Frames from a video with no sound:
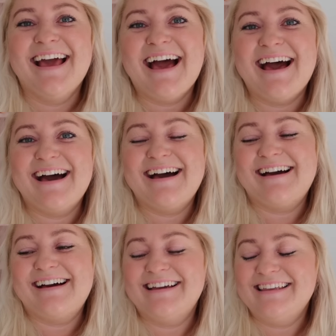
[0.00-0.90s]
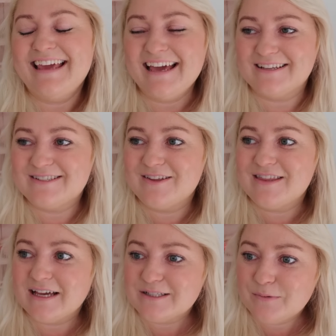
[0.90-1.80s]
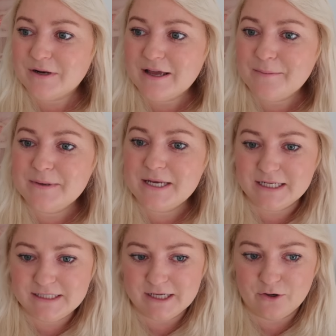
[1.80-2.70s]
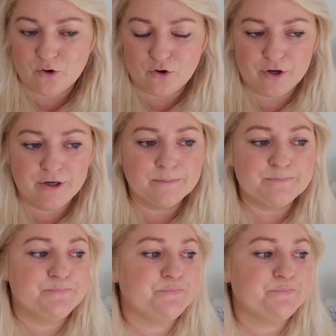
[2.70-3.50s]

So that's what I am knitting on.